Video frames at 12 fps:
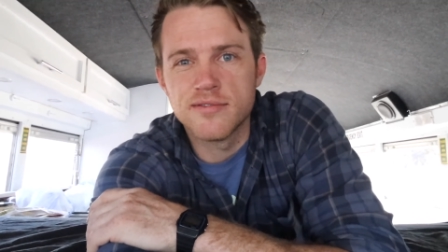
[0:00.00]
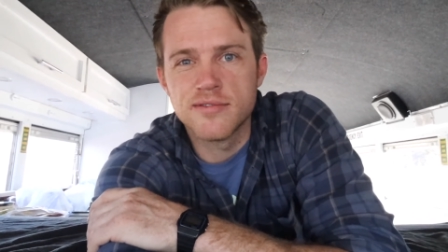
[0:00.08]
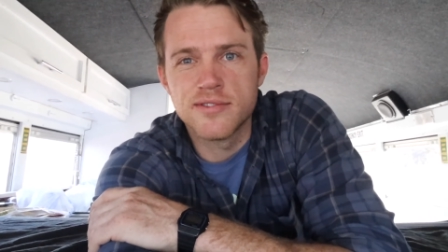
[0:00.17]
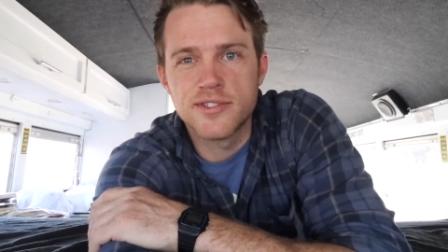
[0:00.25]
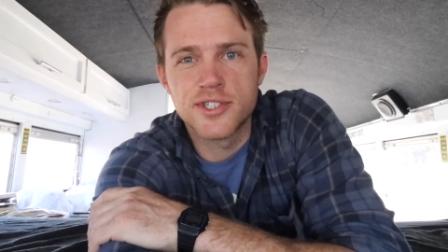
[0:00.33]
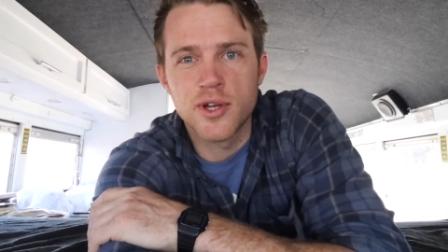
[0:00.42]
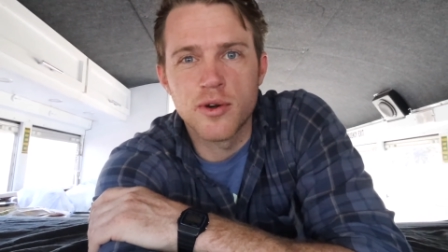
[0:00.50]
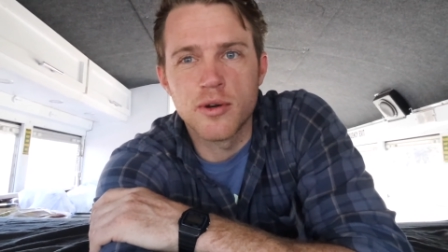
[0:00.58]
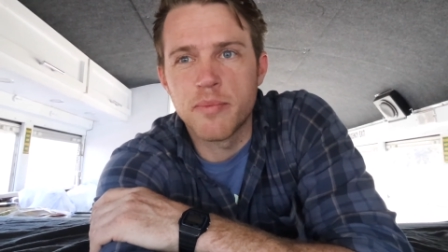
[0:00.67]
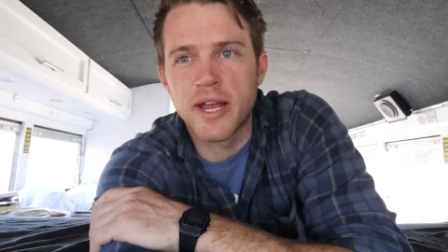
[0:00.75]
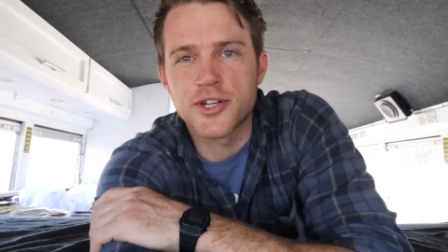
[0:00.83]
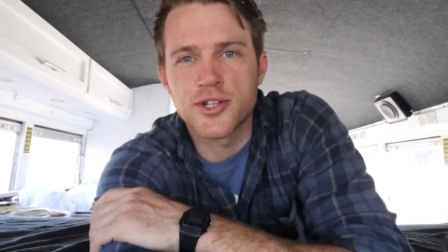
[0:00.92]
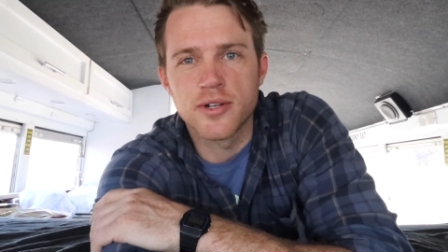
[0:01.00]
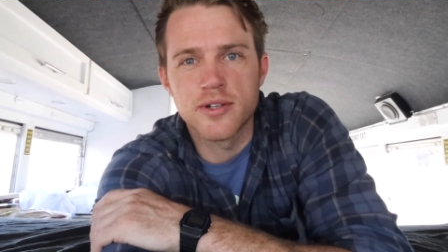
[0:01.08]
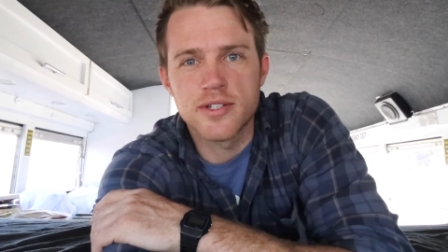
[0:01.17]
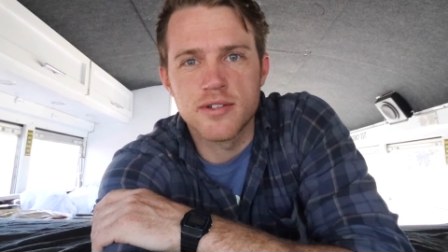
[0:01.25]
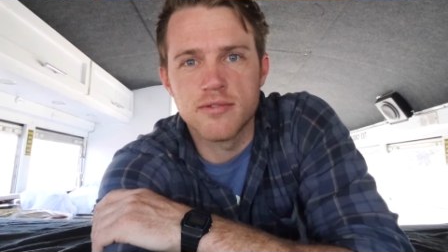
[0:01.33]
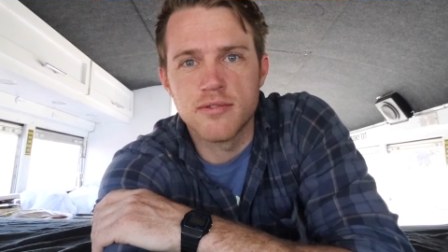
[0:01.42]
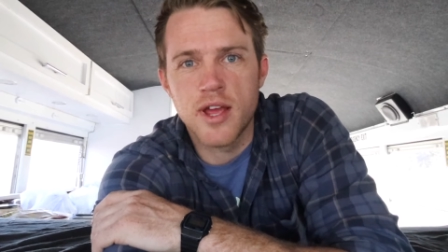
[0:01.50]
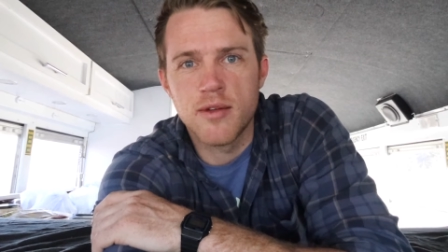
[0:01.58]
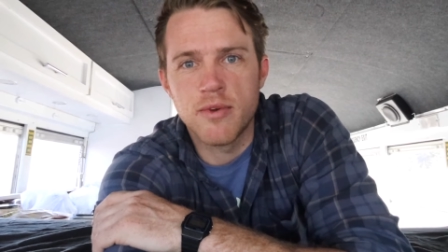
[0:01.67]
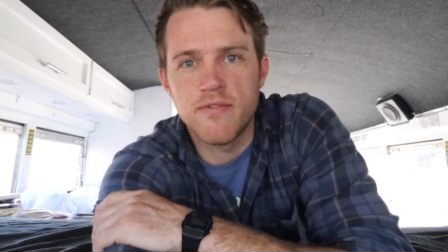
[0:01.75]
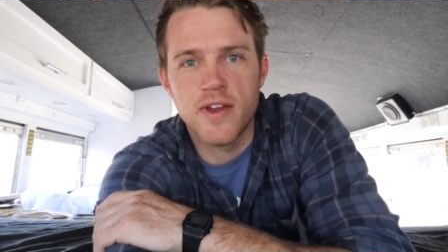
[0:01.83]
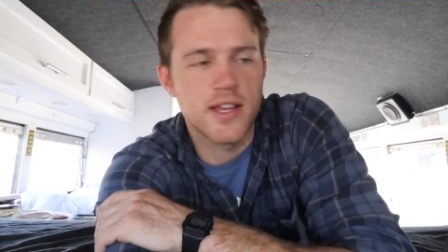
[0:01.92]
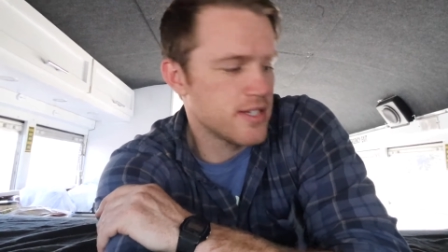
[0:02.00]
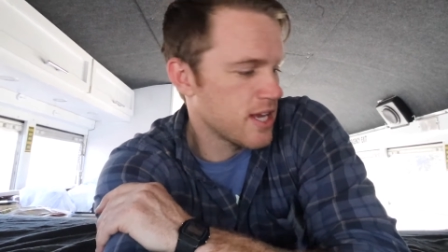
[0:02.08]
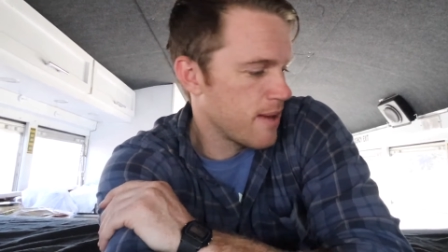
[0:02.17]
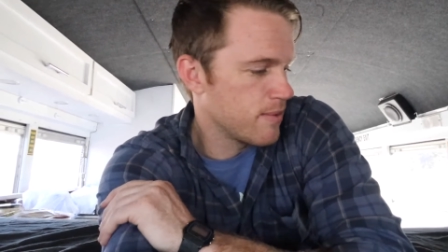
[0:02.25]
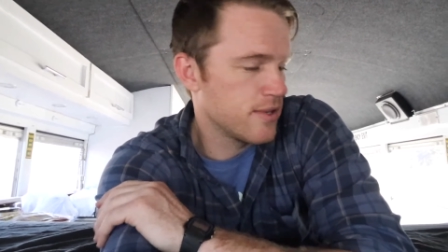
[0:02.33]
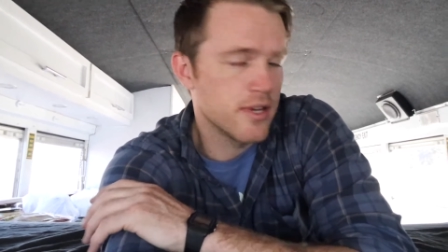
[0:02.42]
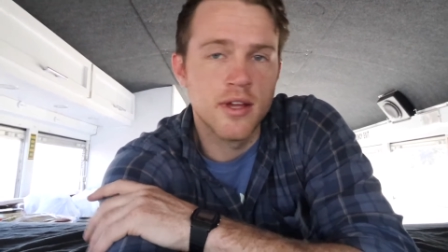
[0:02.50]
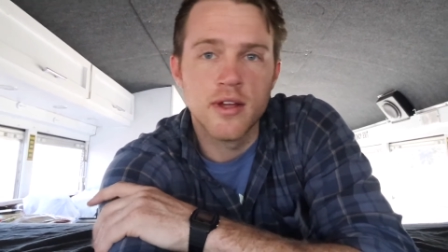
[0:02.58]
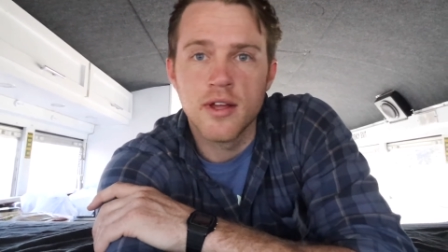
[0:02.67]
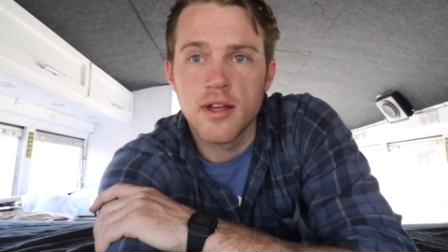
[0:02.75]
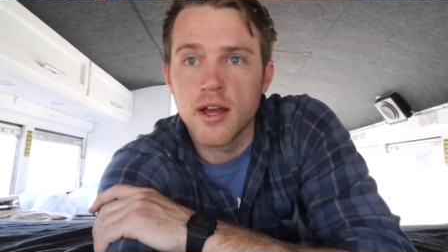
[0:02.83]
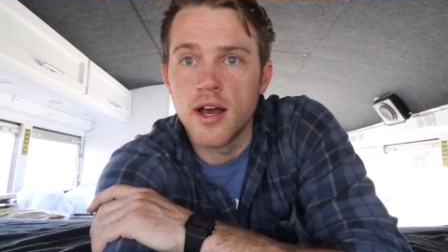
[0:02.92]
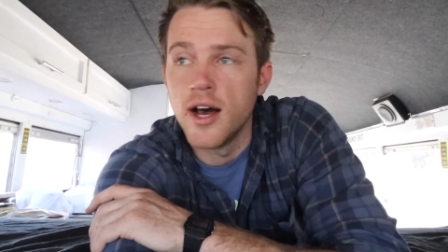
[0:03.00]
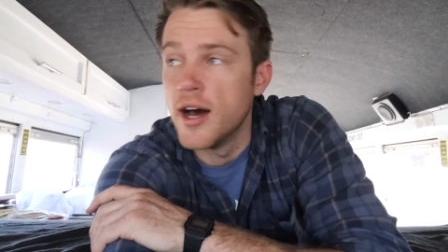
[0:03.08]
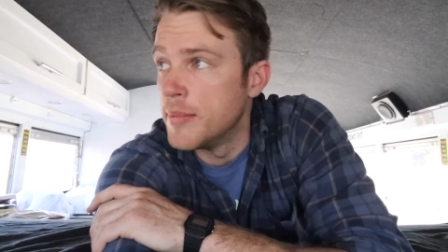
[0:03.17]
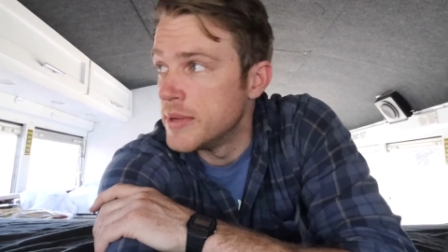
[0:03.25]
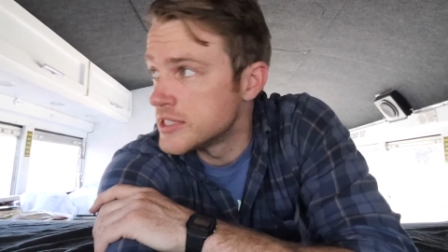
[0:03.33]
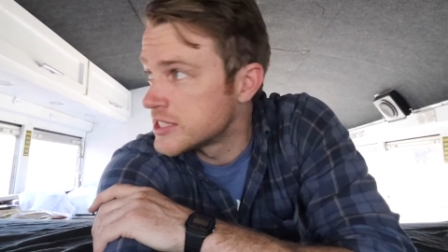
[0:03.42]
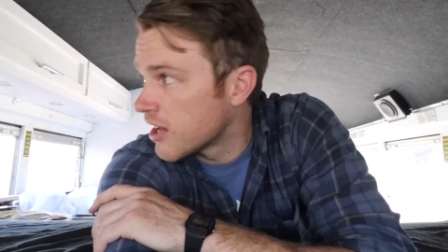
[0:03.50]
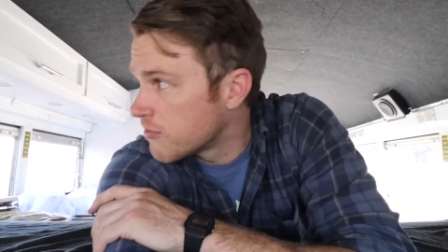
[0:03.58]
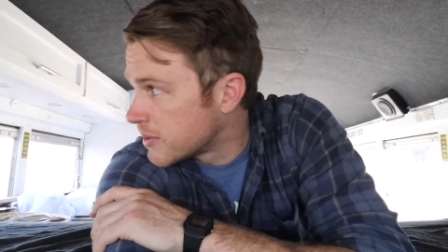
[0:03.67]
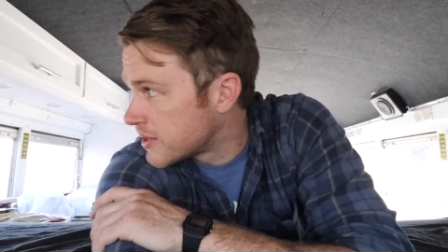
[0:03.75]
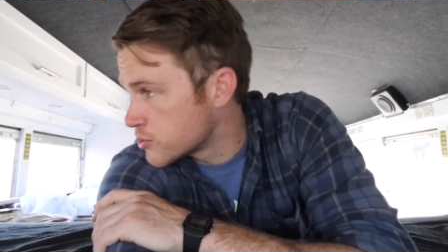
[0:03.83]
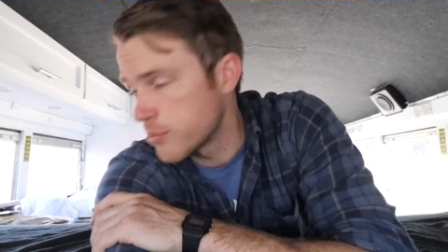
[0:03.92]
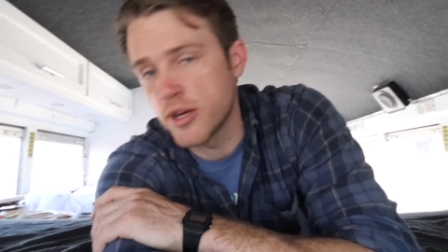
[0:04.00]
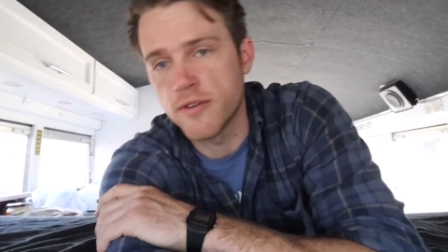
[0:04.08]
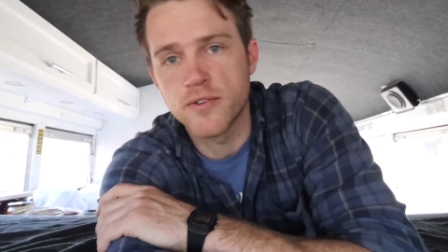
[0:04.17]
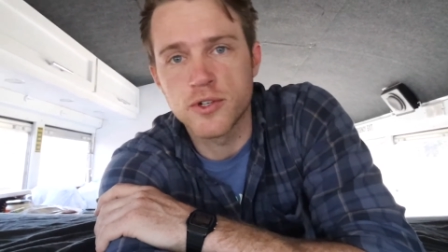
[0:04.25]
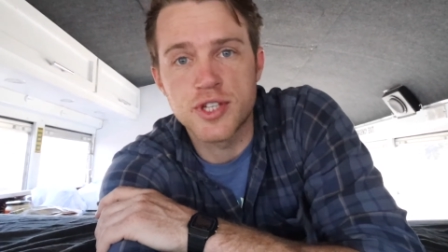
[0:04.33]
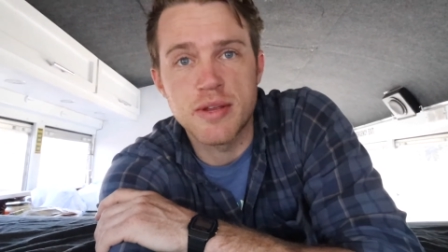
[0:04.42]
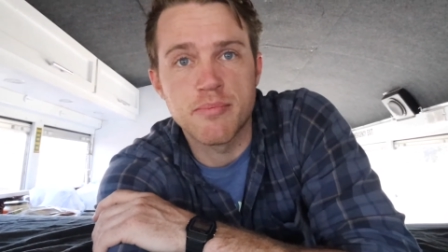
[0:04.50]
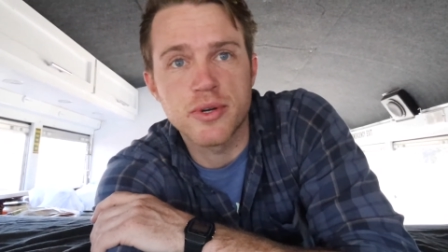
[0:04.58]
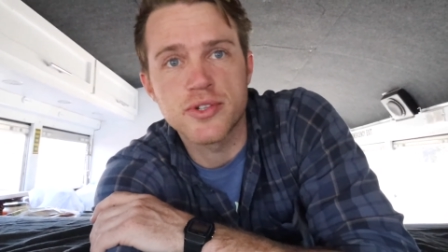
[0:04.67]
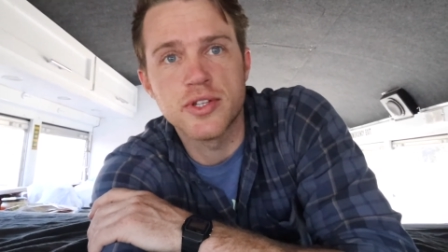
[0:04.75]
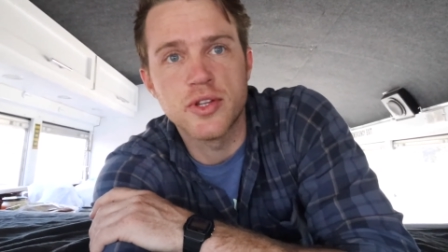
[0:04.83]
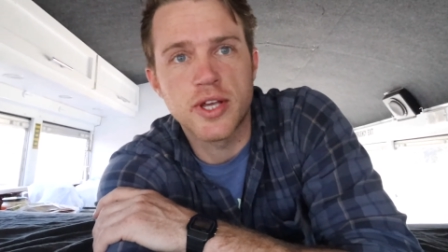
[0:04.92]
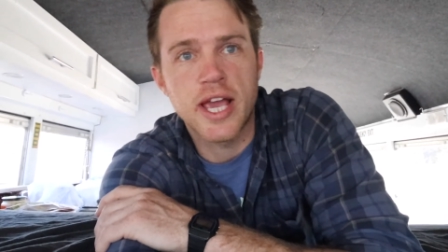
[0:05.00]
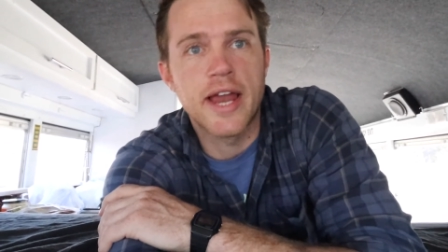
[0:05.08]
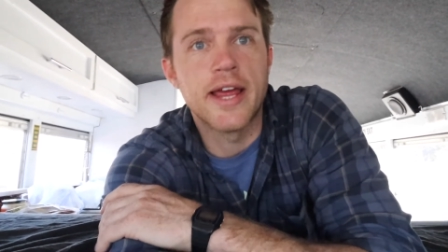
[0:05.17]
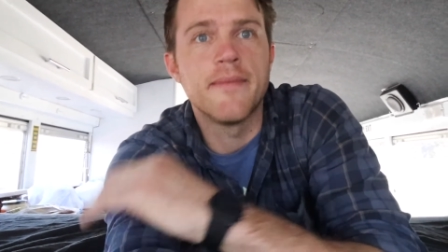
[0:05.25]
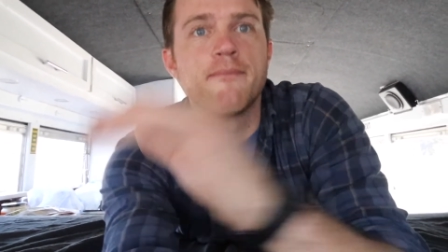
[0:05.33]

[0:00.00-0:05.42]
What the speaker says: showed her pictures and we FaceTimed and stuff, but this will be her first in-person look at it.